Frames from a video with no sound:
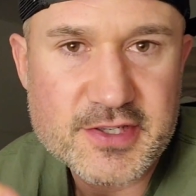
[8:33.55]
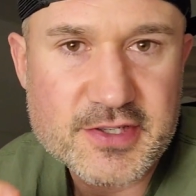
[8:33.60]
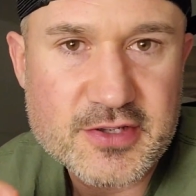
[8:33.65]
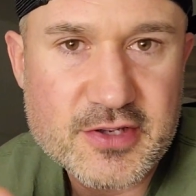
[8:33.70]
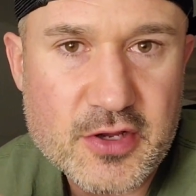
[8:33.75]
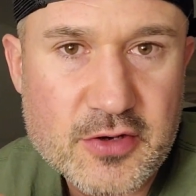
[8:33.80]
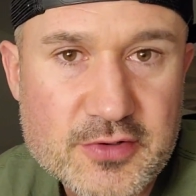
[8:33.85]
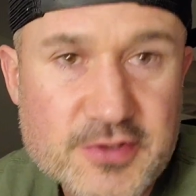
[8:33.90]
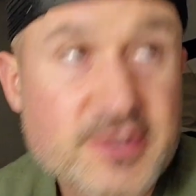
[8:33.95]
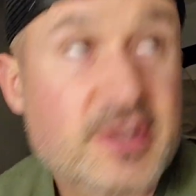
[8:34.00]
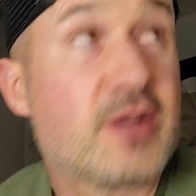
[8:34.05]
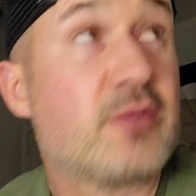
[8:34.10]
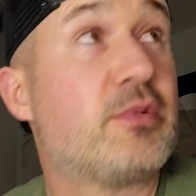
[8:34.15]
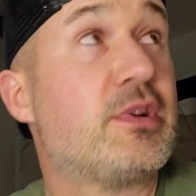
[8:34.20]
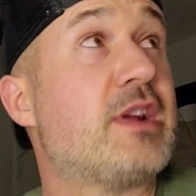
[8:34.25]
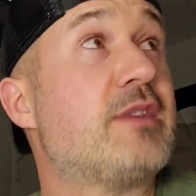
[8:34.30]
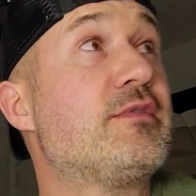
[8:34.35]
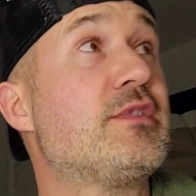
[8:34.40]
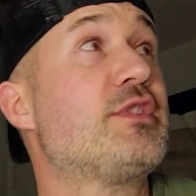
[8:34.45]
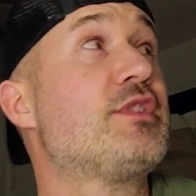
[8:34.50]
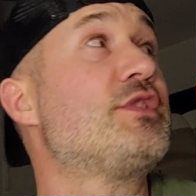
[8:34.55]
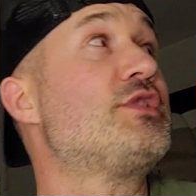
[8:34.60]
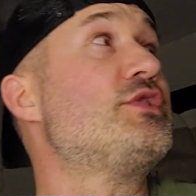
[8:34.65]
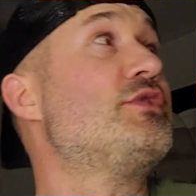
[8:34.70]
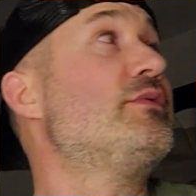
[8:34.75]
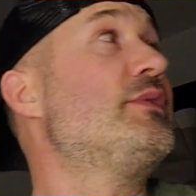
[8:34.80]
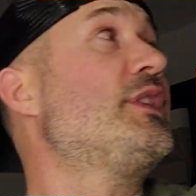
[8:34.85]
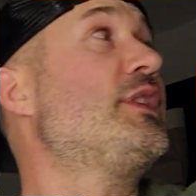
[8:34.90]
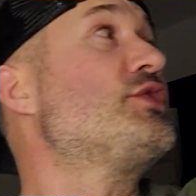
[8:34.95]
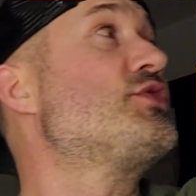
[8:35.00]
knows that whatever they're
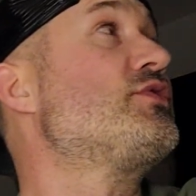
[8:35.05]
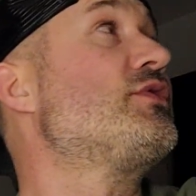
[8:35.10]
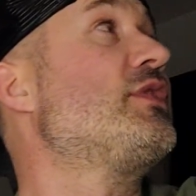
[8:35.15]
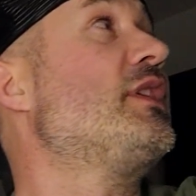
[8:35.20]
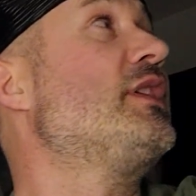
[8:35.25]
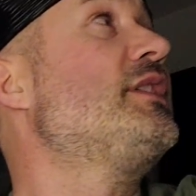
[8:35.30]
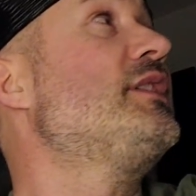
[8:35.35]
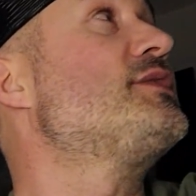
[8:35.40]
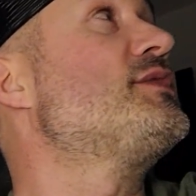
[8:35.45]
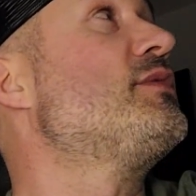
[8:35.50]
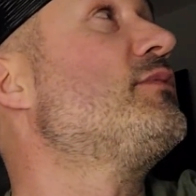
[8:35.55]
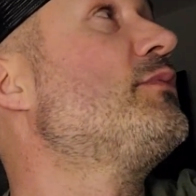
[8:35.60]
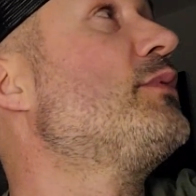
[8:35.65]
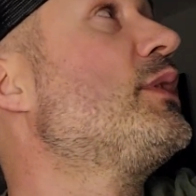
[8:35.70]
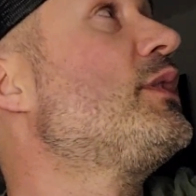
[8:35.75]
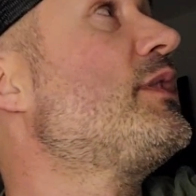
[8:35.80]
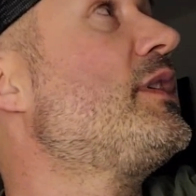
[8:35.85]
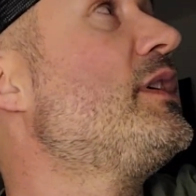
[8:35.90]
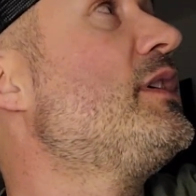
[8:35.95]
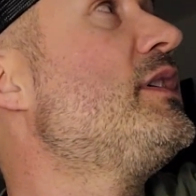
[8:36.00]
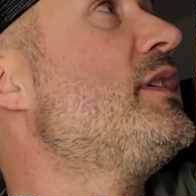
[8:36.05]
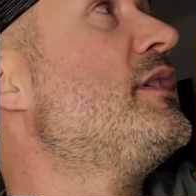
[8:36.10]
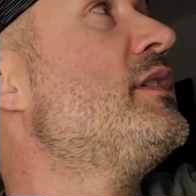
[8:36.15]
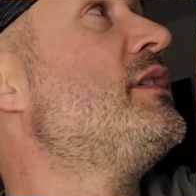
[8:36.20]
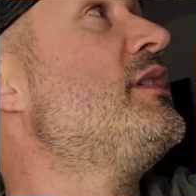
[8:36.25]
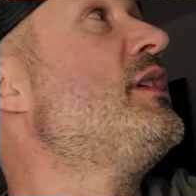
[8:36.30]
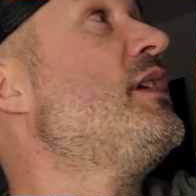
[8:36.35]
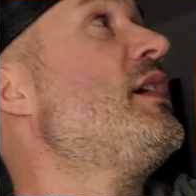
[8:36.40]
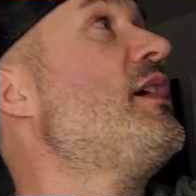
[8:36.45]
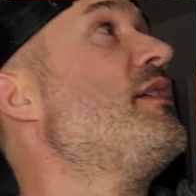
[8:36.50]
doing and trying isn't working,
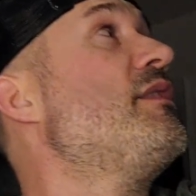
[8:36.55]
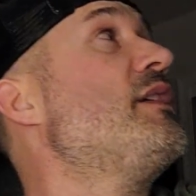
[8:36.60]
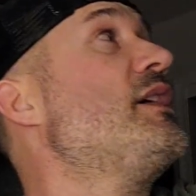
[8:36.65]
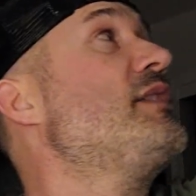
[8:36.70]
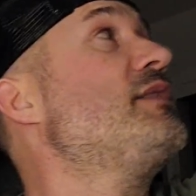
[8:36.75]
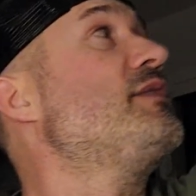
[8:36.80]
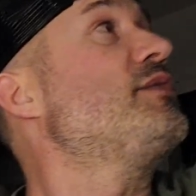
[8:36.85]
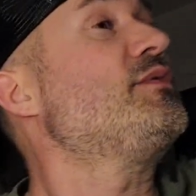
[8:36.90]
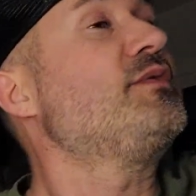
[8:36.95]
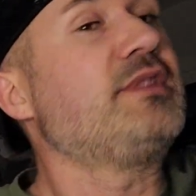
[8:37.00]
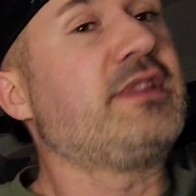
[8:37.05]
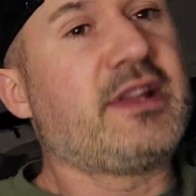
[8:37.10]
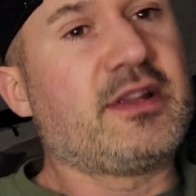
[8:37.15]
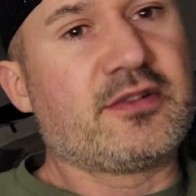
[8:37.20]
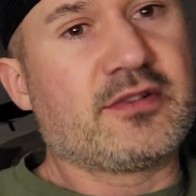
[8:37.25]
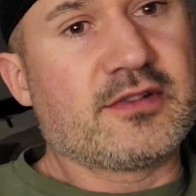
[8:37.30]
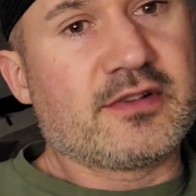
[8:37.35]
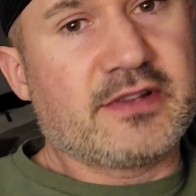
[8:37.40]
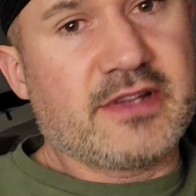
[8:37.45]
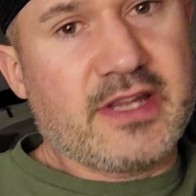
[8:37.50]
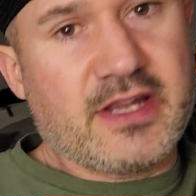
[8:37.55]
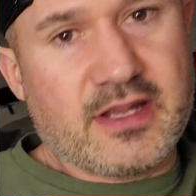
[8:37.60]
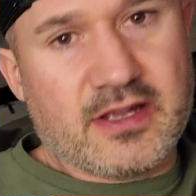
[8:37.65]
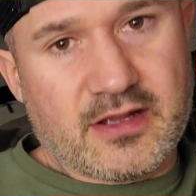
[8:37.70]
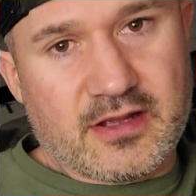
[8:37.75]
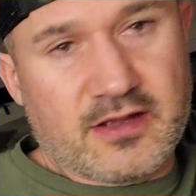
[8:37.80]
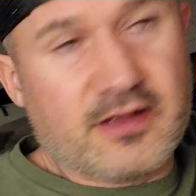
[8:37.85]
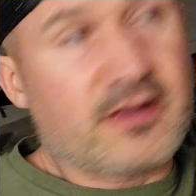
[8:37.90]
then they'll literally